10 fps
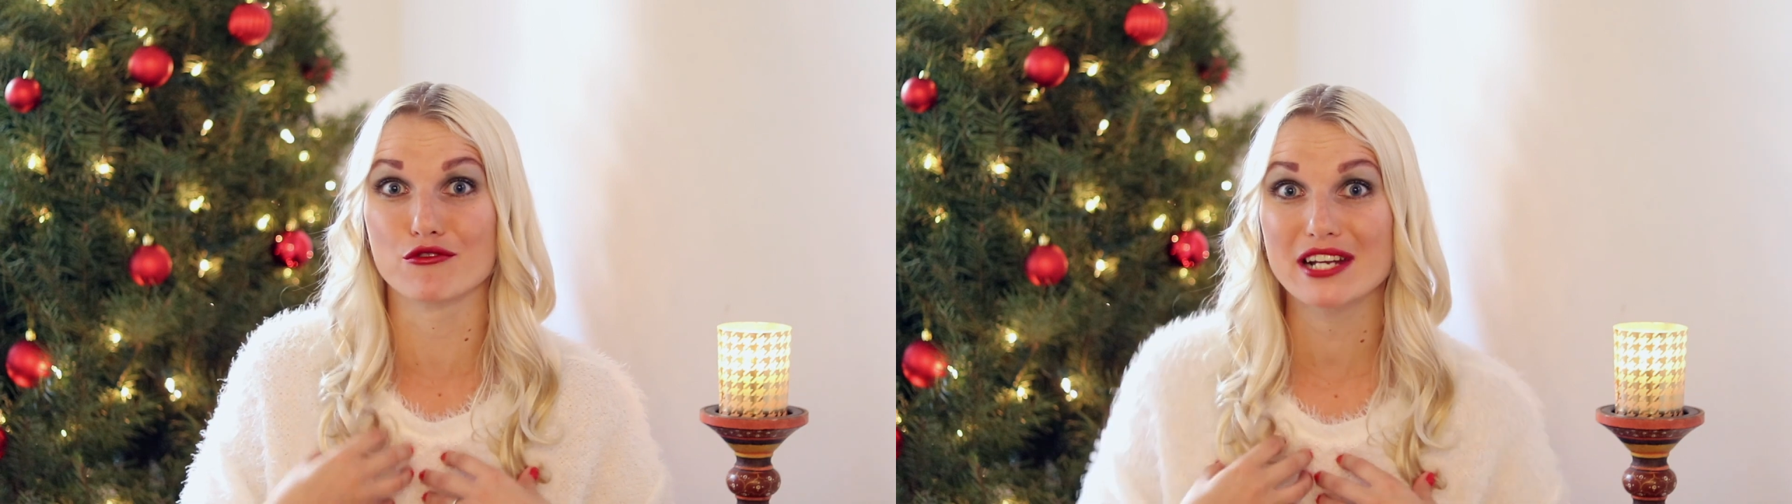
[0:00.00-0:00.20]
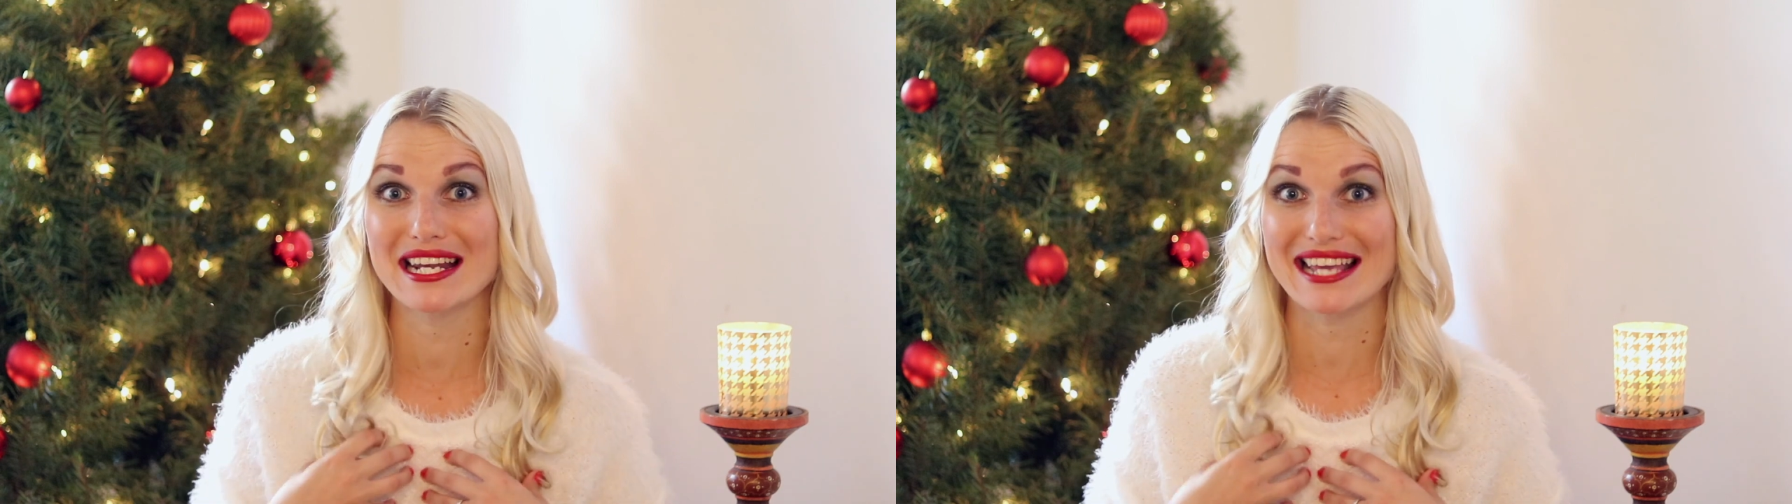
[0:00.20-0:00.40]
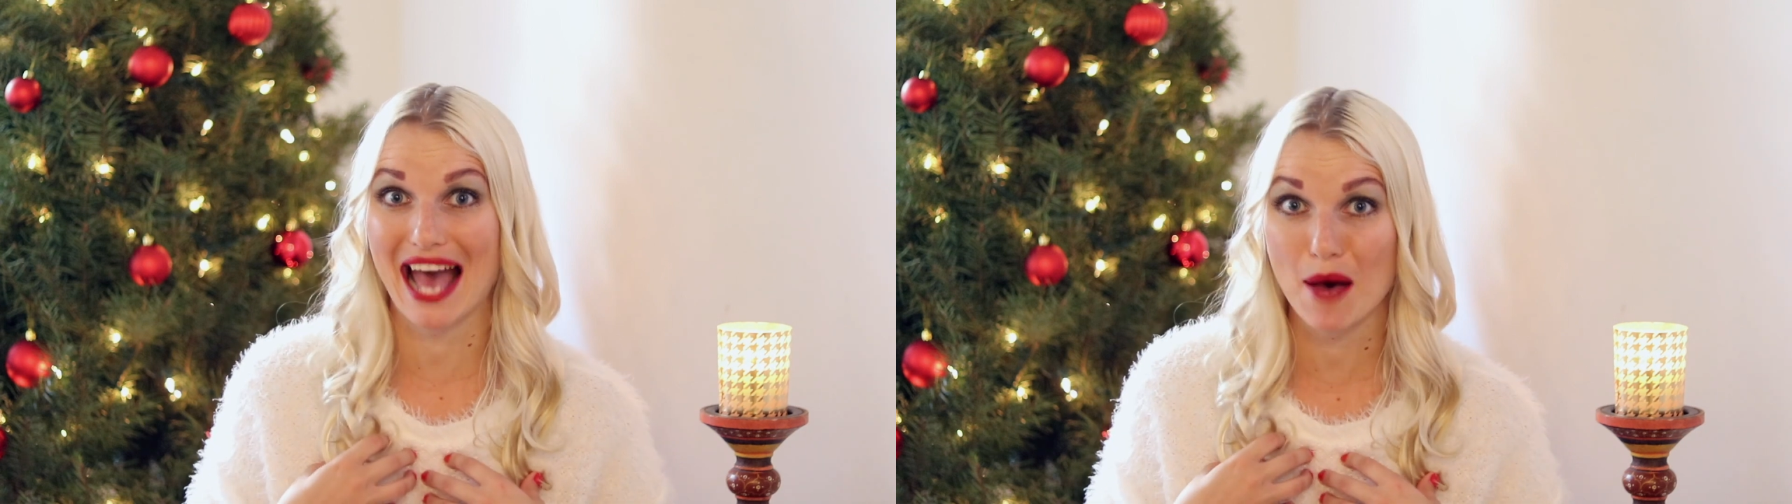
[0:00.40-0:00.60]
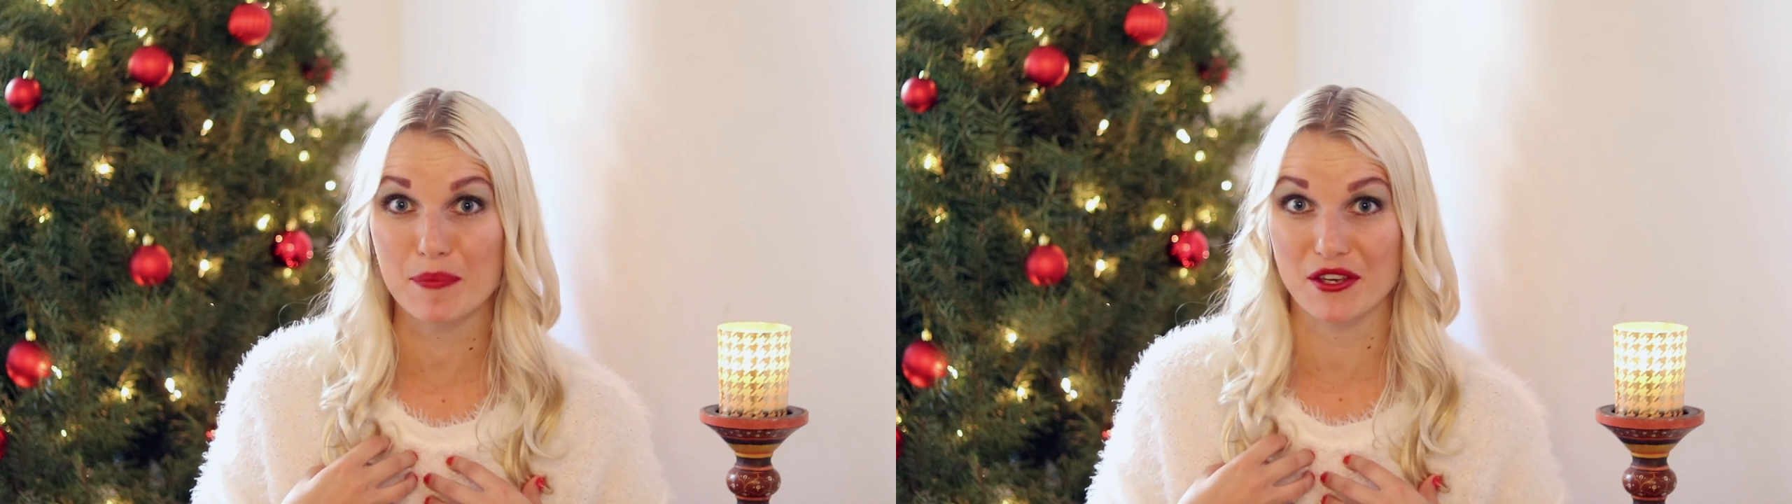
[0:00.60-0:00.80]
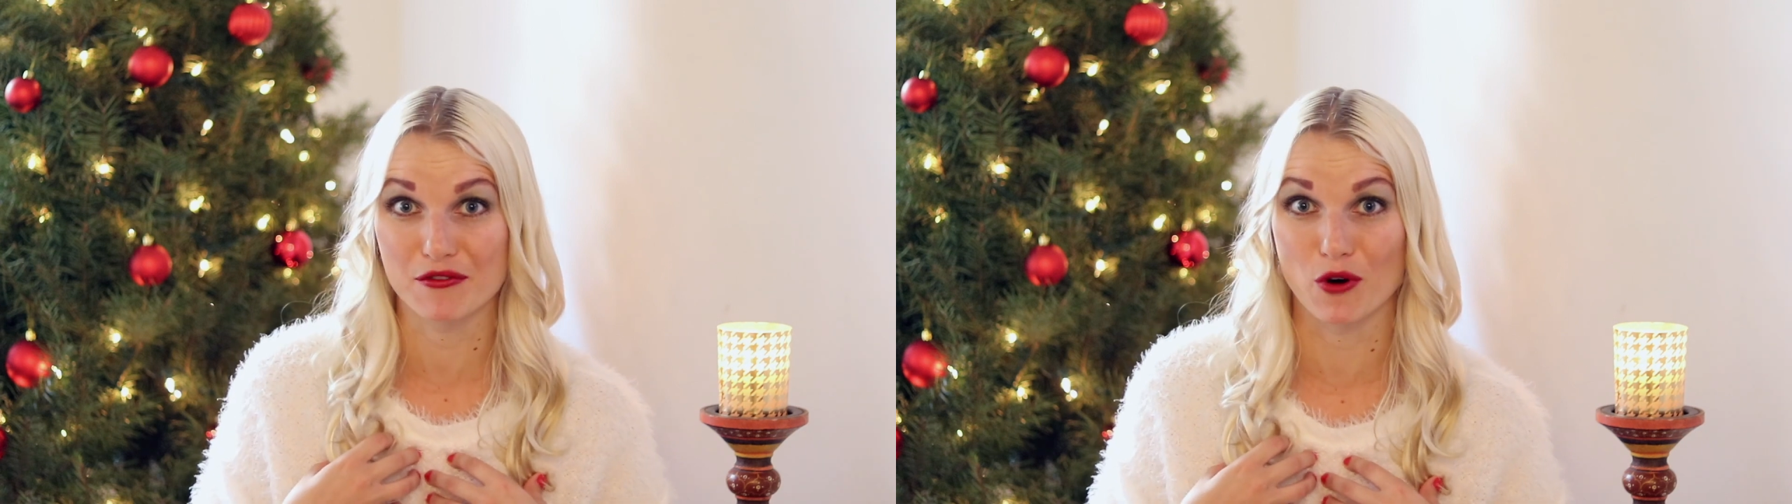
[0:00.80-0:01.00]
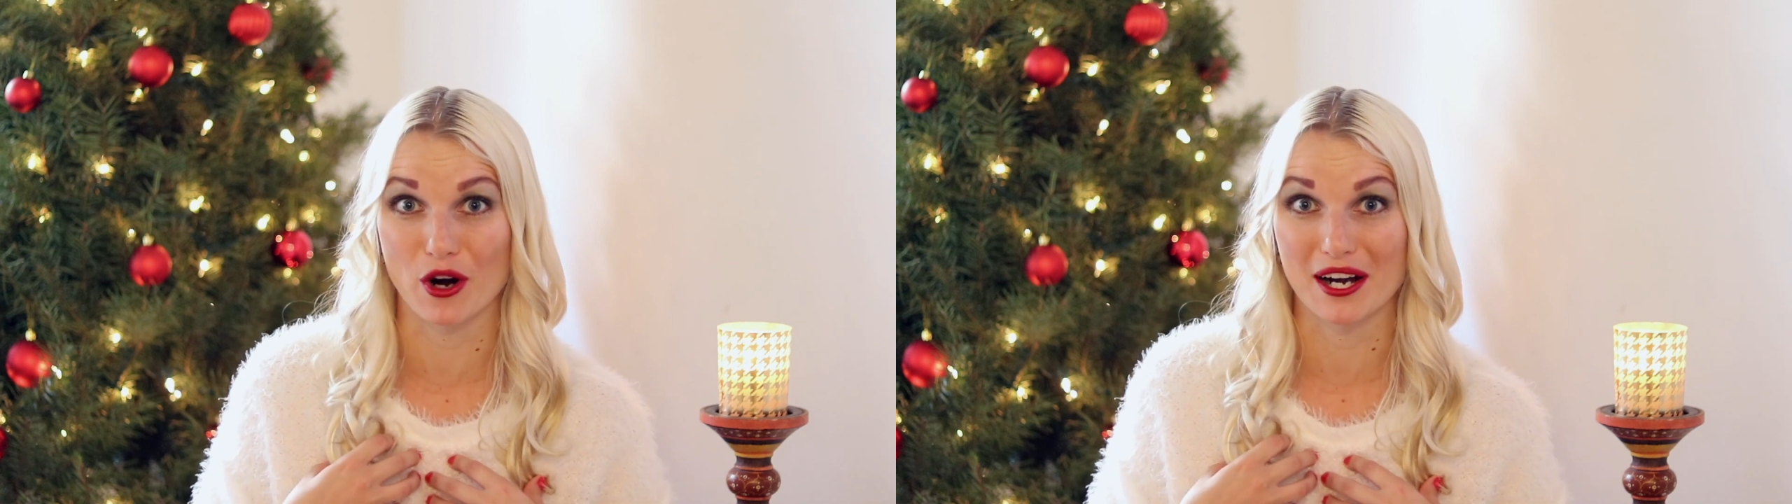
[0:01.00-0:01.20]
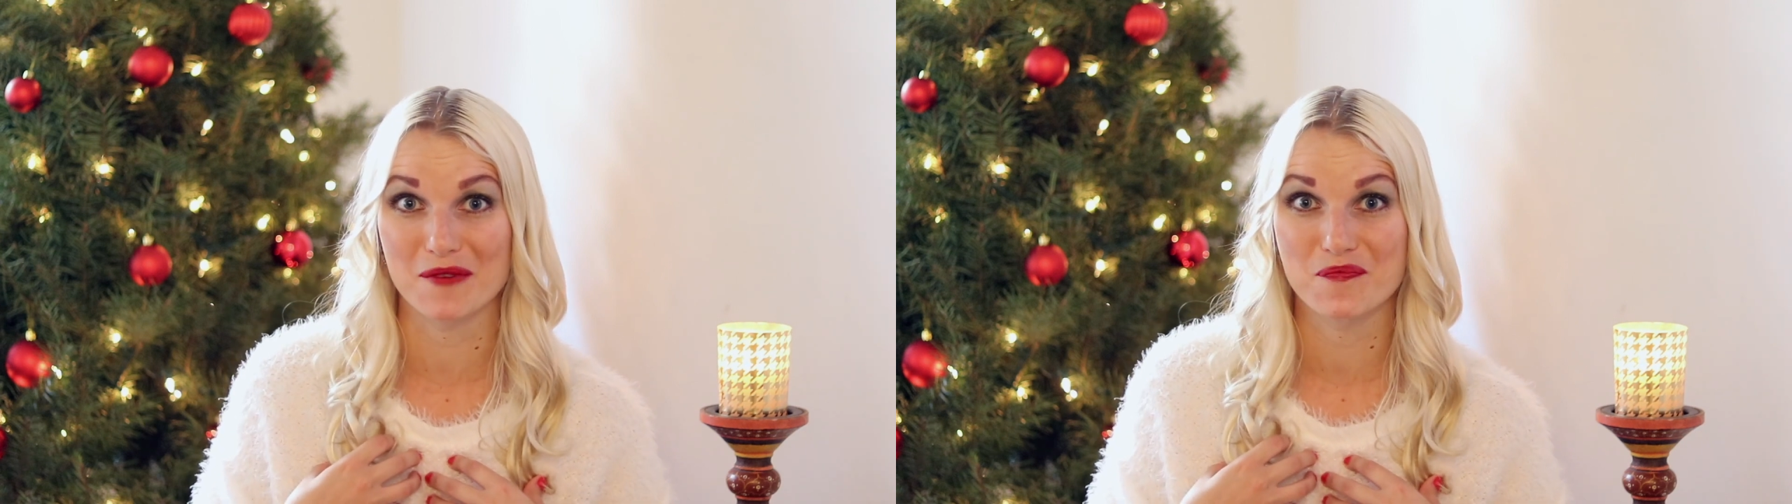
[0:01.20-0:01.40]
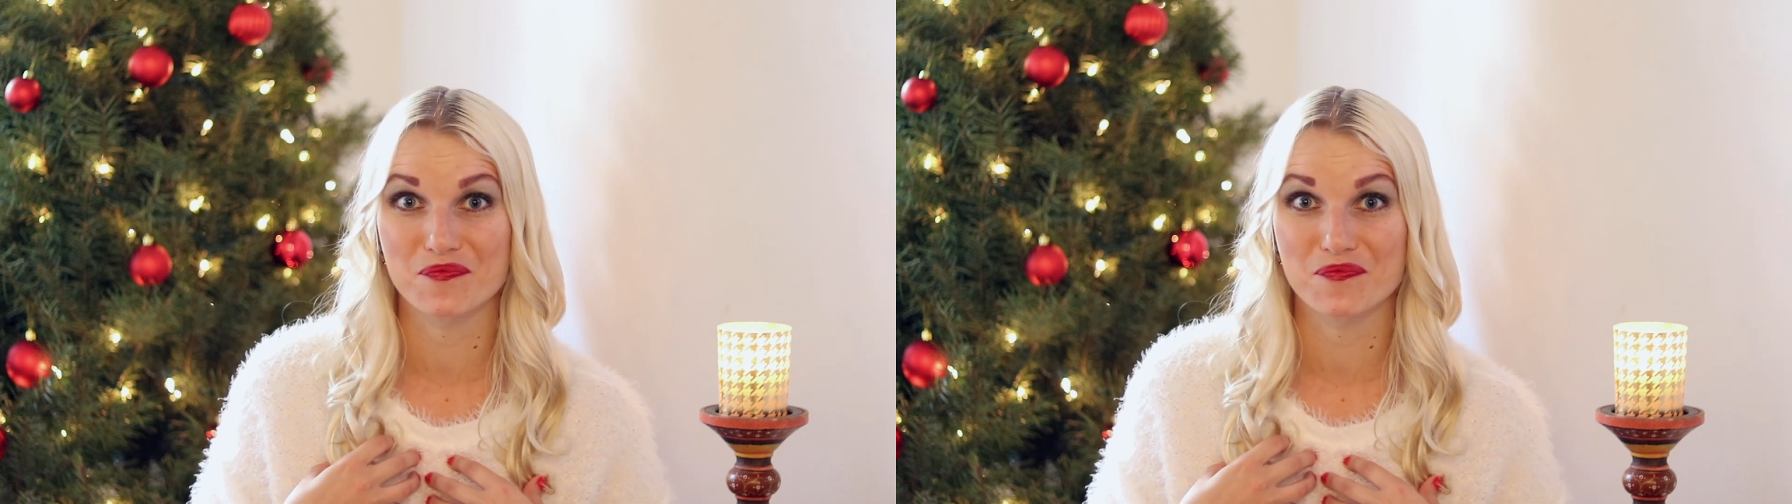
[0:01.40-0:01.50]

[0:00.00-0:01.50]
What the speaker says: really happy for.